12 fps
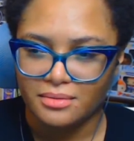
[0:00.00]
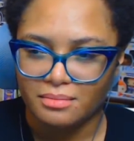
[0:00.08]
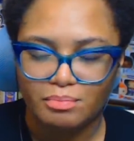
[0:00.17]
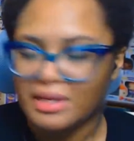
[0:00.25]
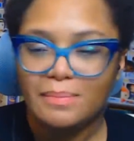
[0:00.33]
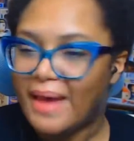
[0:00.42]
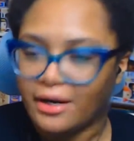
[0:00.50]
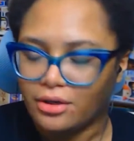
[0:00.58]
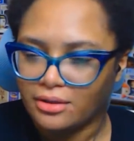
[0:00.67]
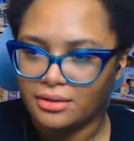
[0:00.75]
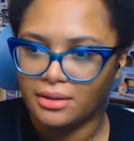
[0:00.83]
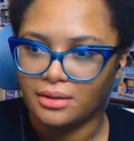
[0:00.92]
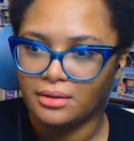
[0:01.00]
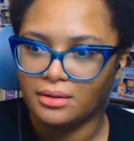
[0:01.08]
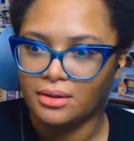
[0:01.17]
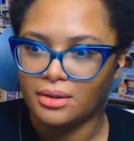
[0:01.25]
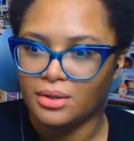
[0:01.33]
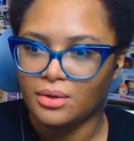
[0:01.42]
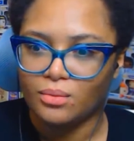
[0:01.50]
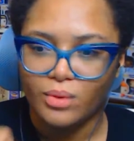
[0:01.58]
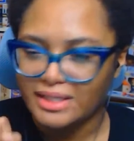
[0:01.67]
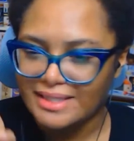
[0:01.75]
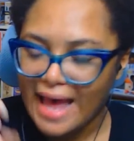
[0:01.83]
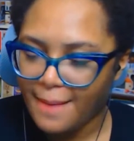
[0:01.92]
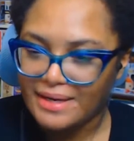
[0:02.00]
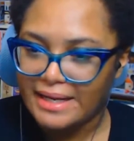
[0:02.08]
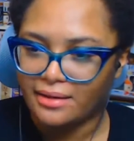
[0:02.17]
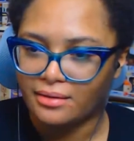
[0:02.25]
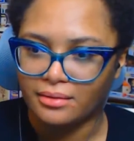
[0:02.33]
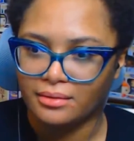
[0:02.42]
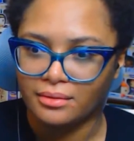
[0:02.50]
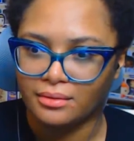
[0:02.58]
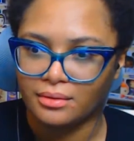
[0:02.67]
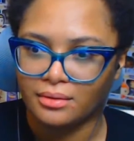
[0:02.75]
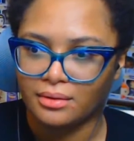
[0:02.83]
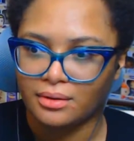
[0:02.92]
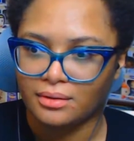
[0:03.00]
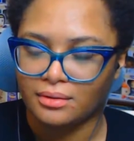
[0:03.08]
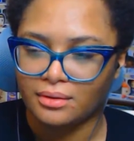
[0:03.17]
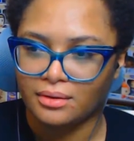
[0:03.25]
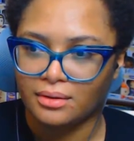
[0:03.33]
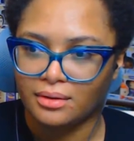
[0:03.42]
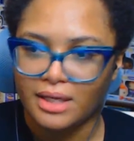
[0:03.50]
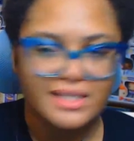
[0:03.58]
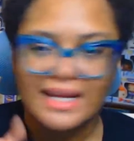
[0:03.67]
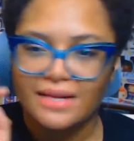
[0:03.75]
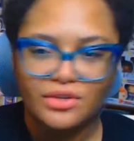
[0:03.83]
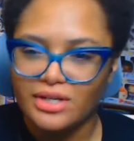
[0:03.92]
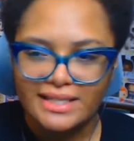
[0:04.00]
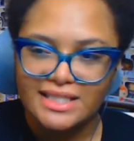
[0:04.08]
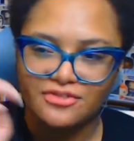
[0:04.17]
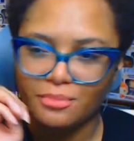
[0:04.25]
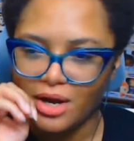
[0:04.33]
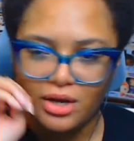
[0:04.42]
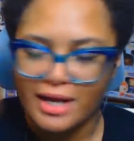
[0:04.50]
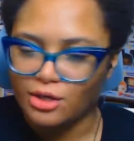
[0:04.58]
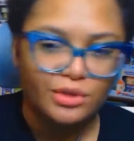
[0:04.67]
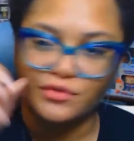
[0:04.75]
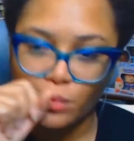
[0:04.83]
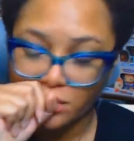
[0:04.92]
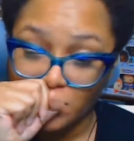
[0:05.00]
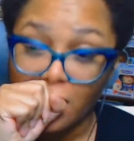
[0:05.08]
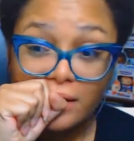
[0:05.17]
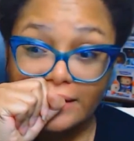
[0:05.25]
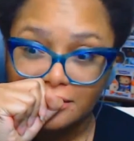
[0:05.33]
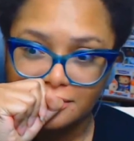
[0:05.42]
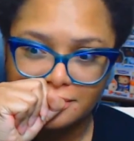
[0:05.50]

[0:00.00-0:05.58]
Be better. What is happening? It's not even United States of America. I don't even know what to call it.